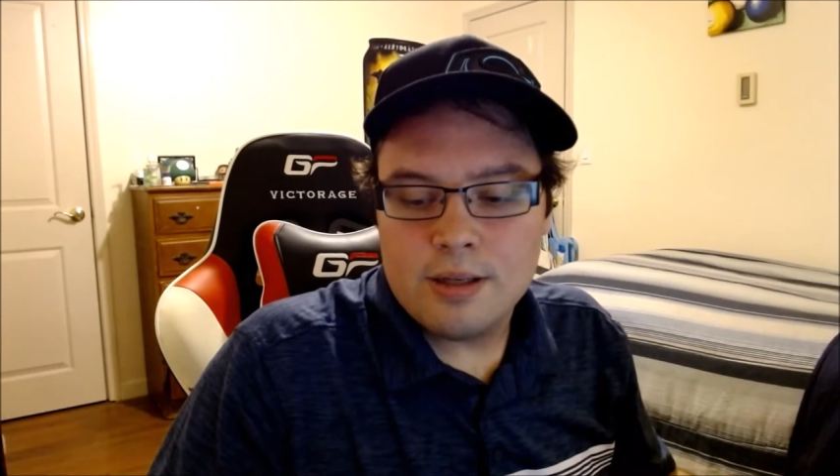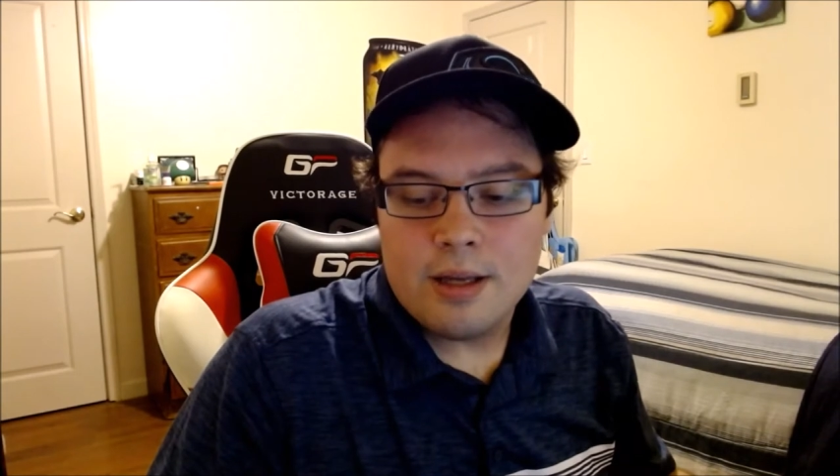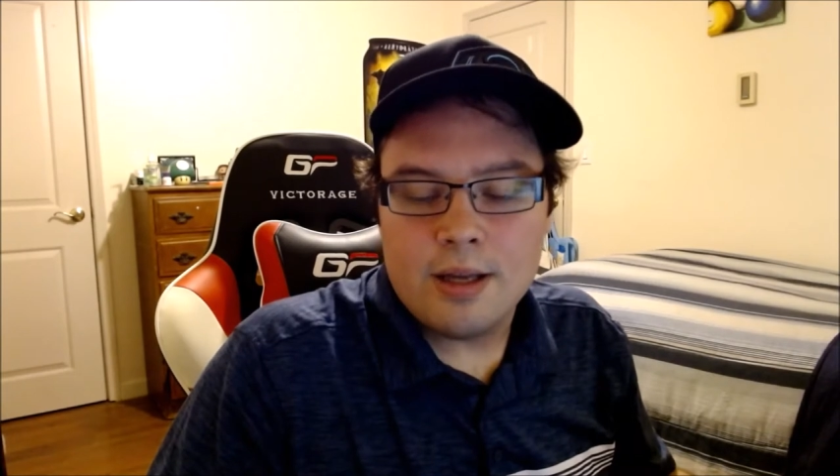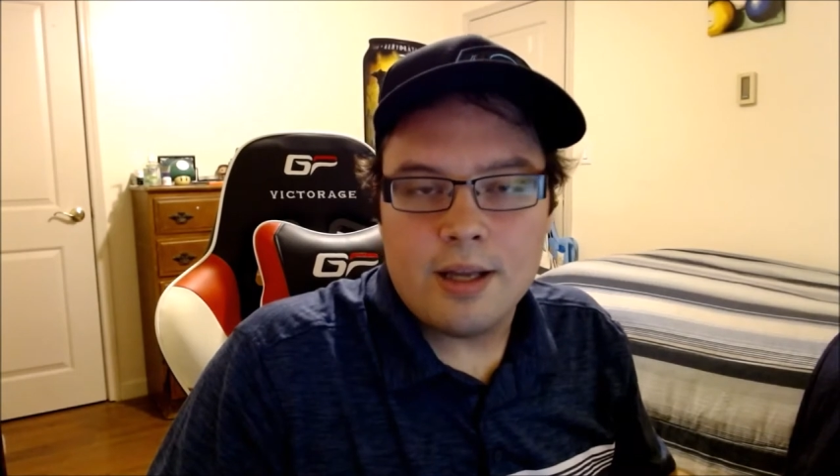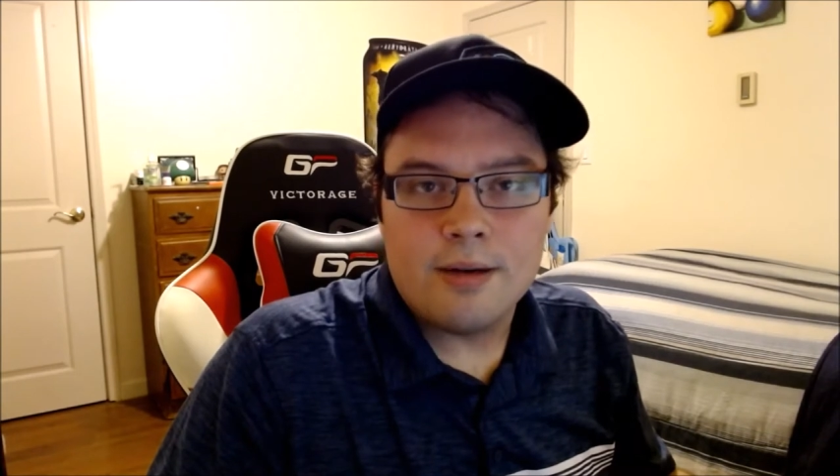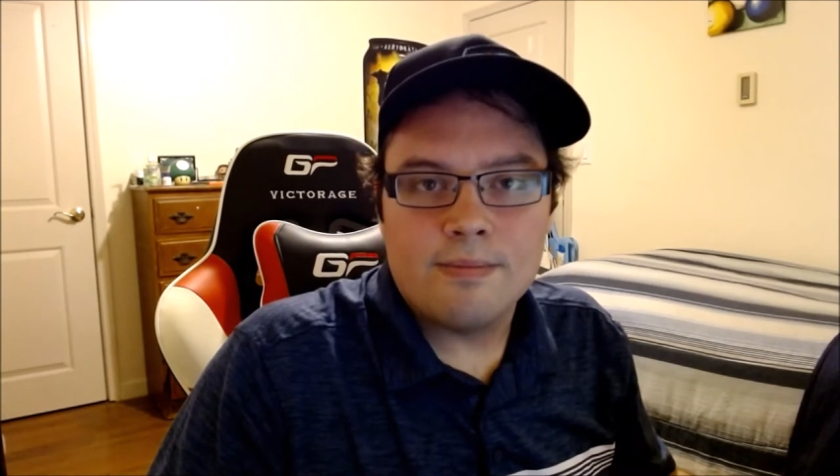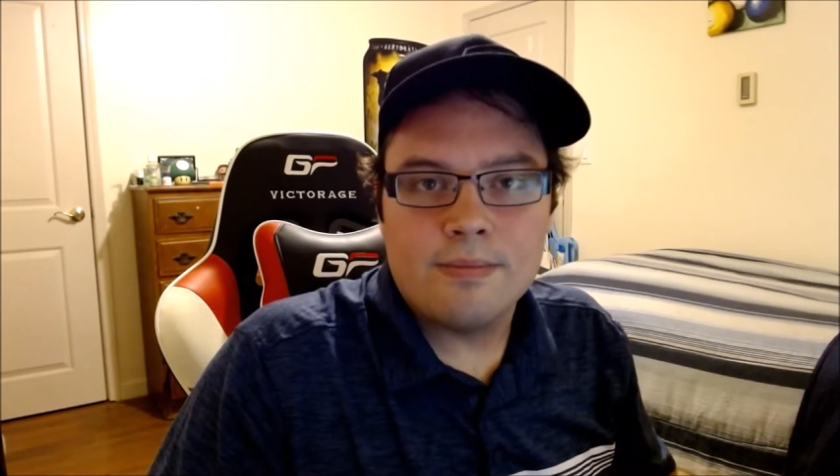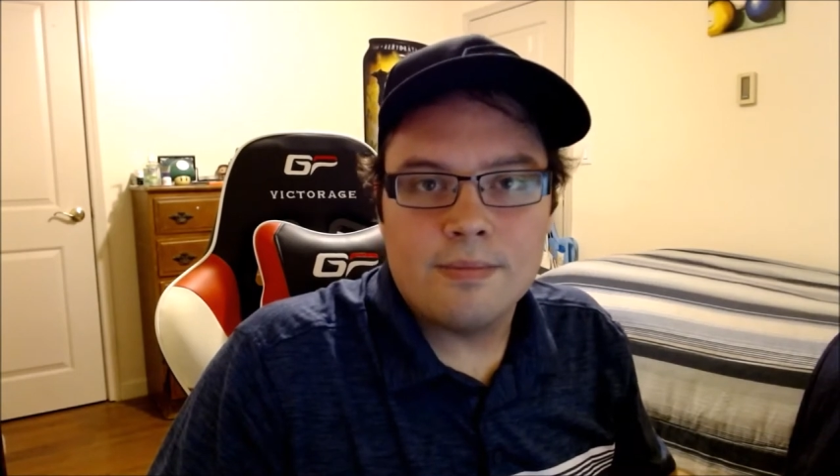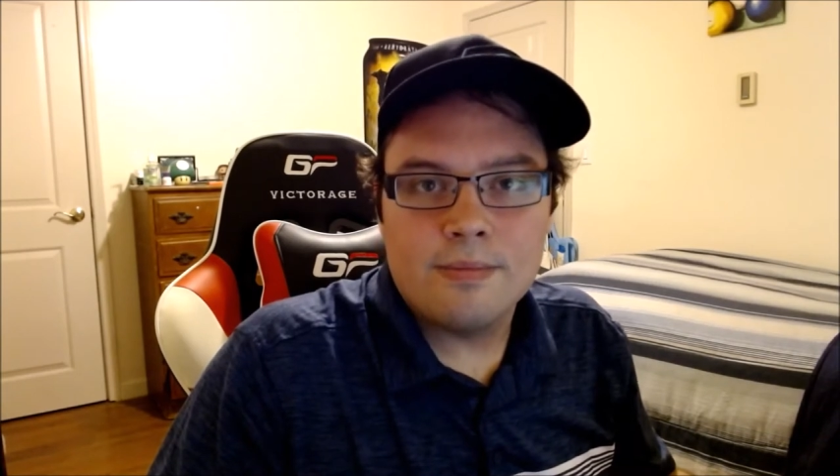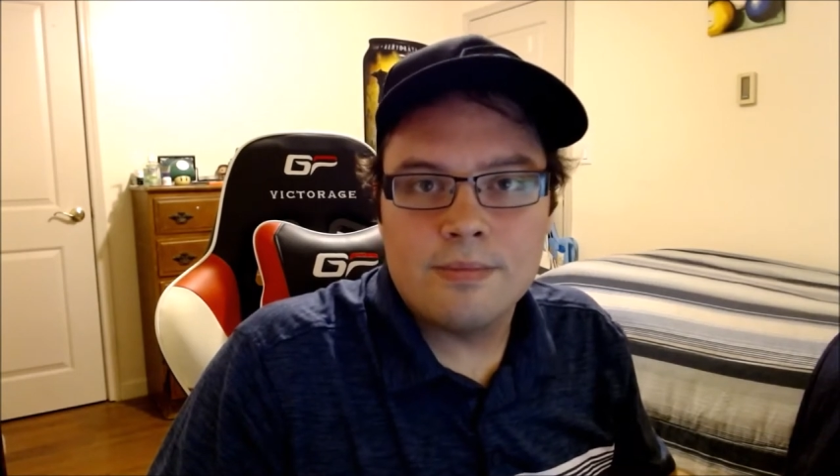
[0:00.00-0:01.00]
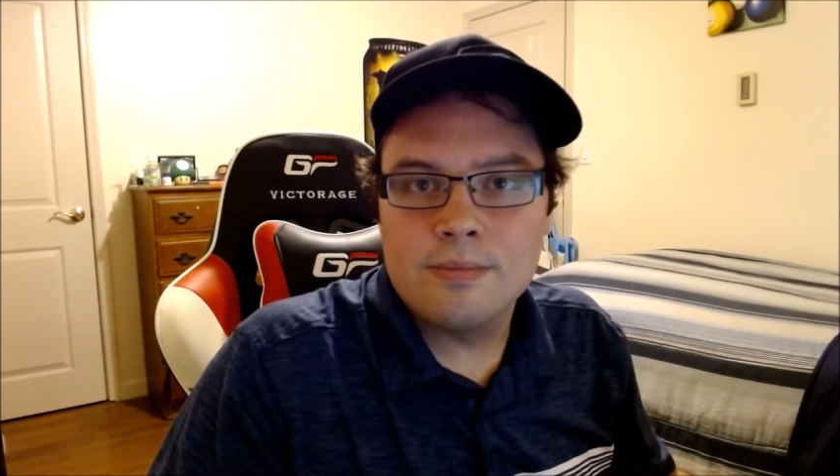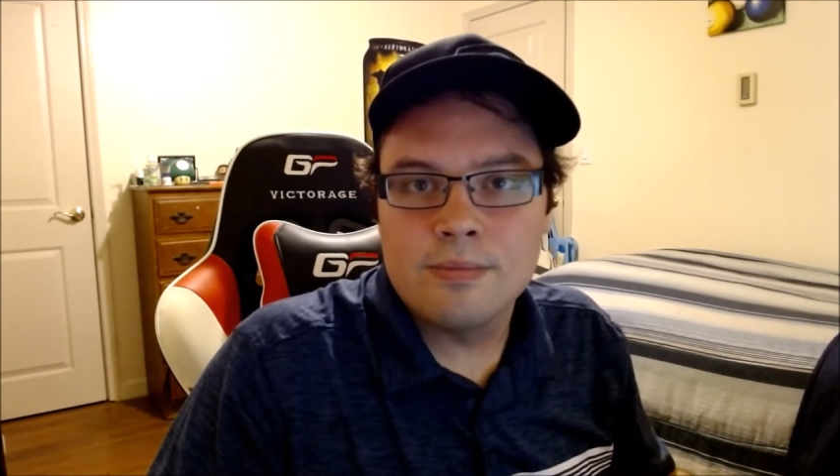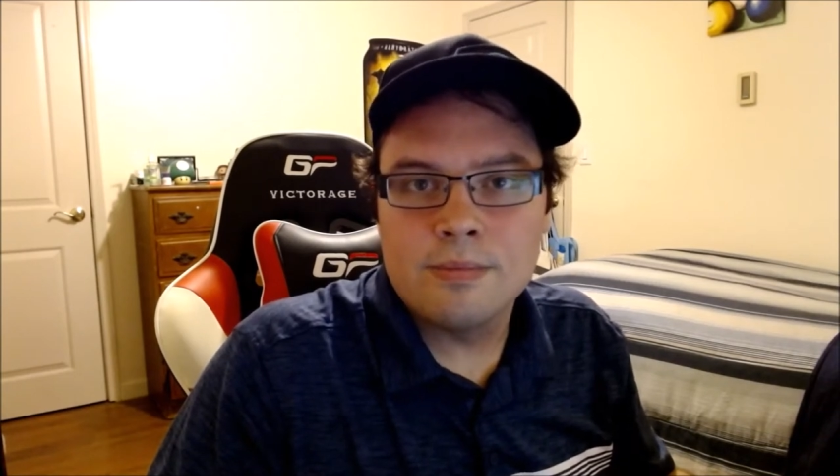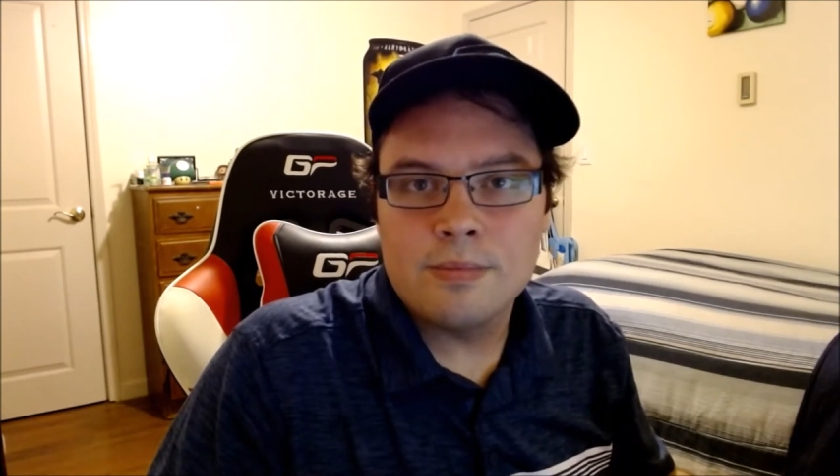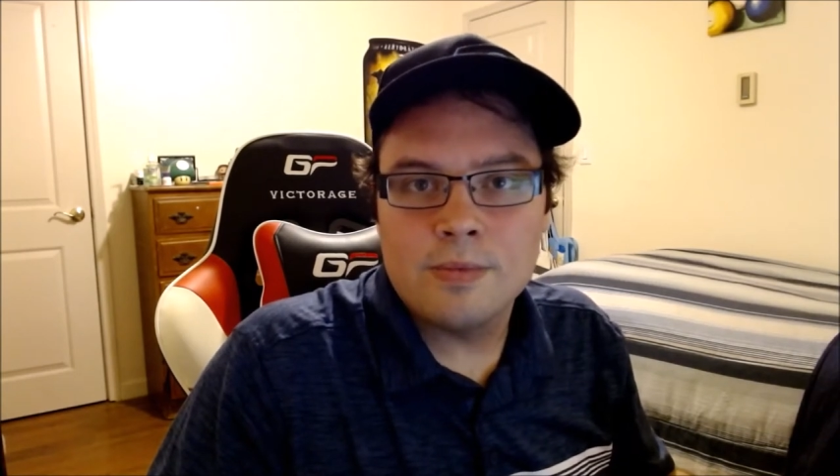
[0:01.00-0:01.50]
and
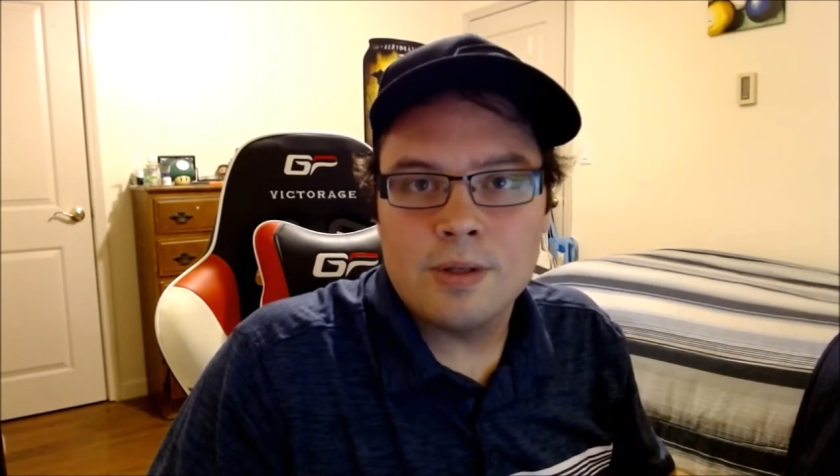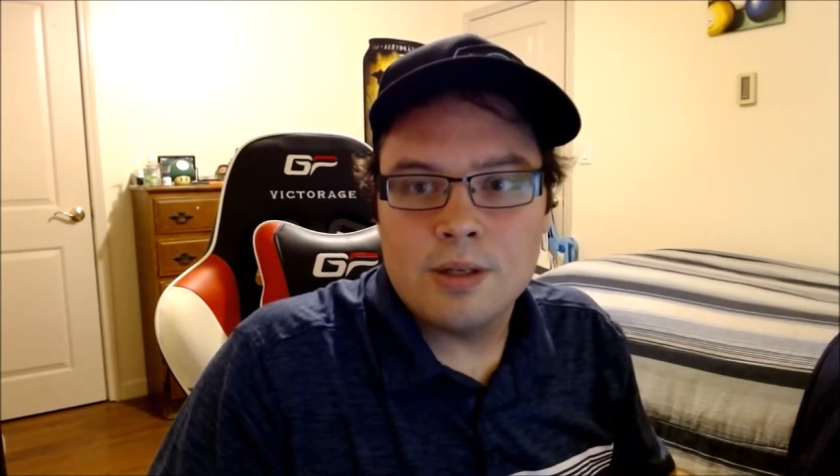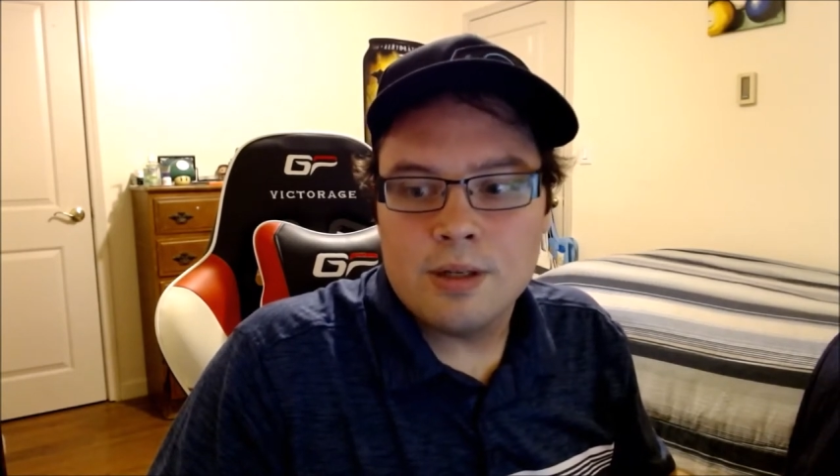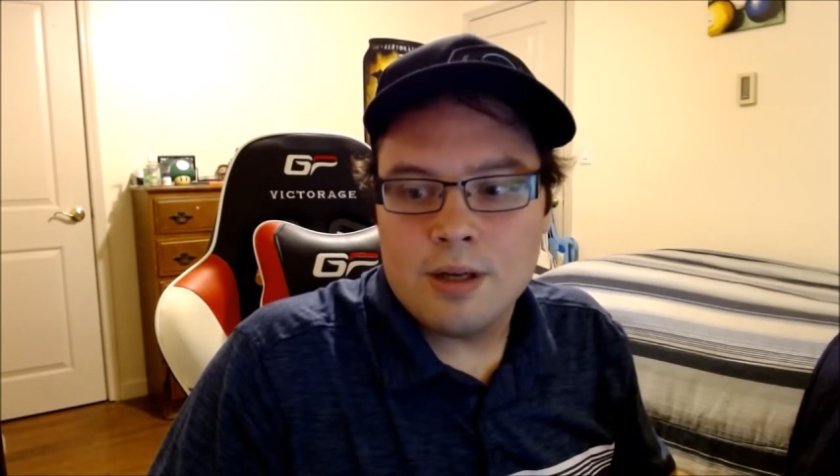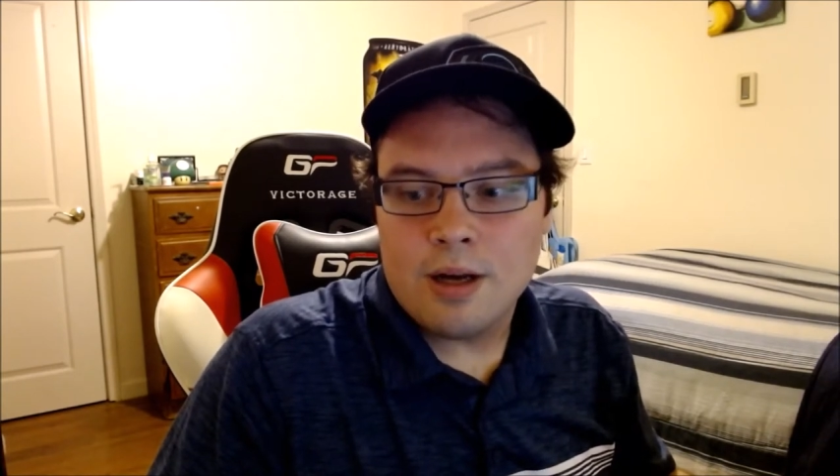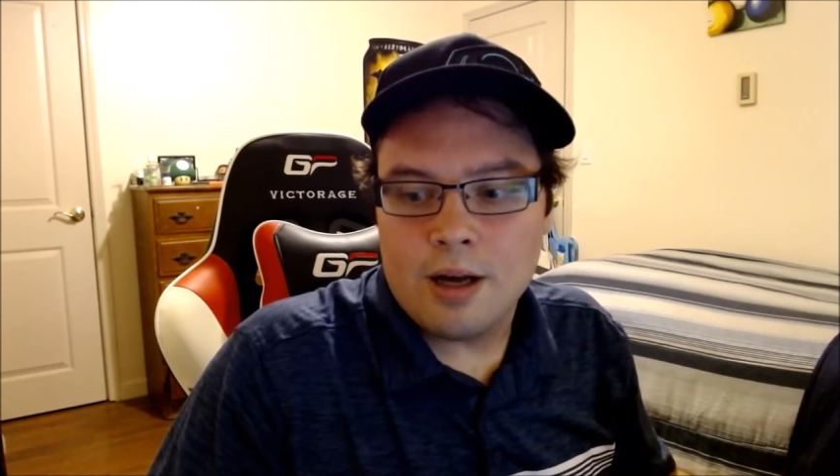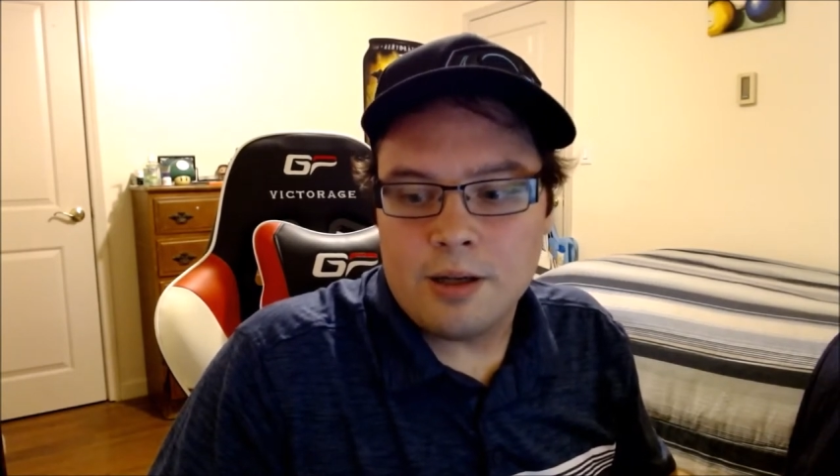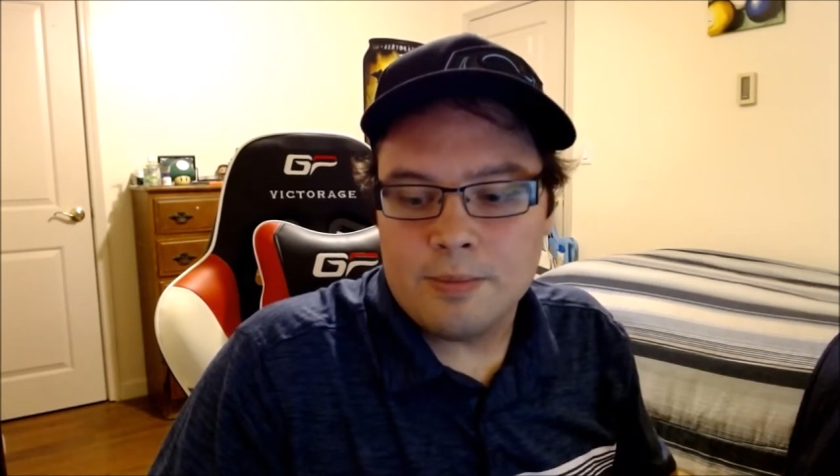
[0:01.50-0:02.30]
I'll